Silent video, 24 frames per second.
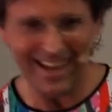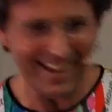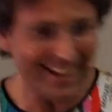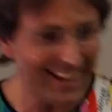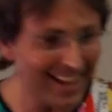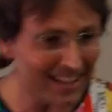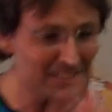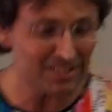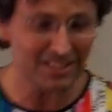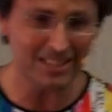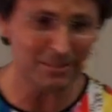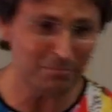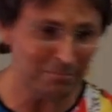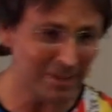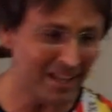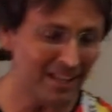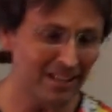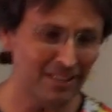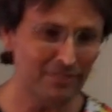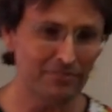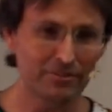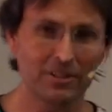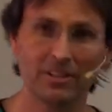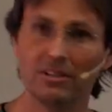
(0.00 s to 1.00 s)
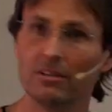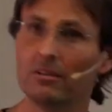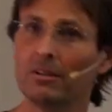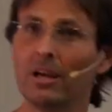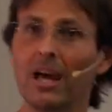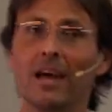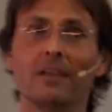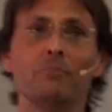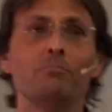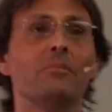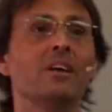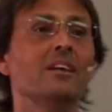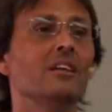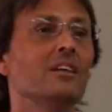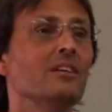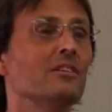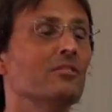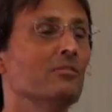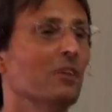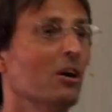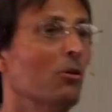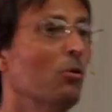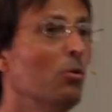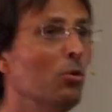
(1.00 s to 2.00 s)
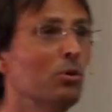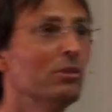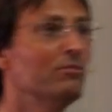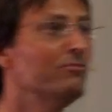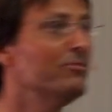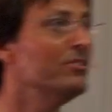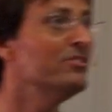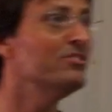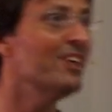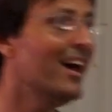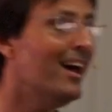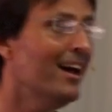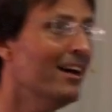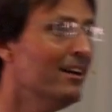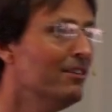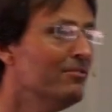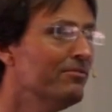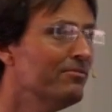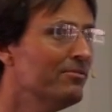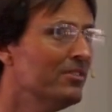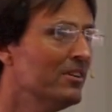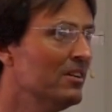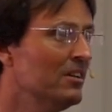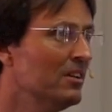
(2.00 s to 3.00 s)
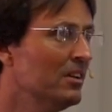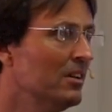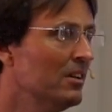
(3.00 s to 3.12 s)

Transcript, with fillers: and actually benefit, and many, all of us have.